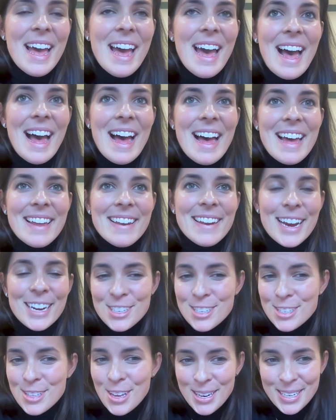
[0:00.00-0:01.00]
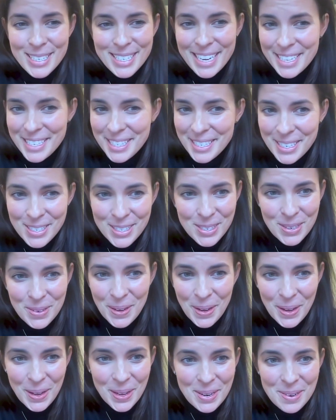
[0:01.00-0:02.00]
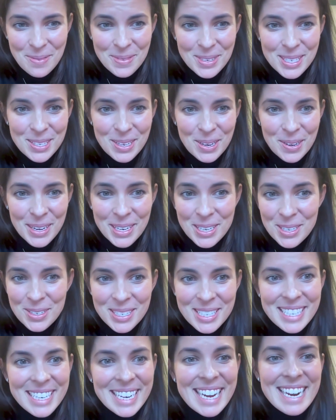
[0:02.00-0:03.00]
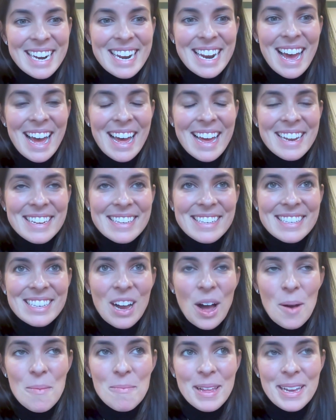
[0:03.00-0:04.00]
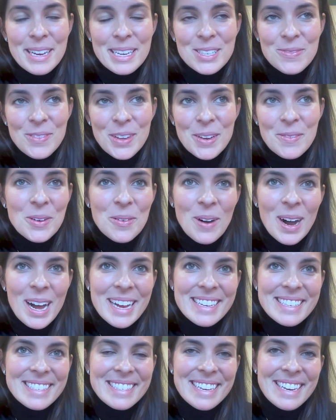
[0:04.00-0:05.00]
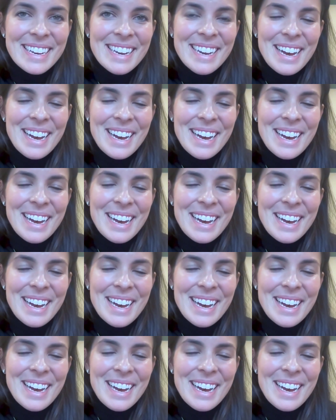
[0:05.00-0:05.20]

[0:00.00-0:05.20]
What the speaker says: And I just thought it tasted so good and was so interesting and complex flavor wise.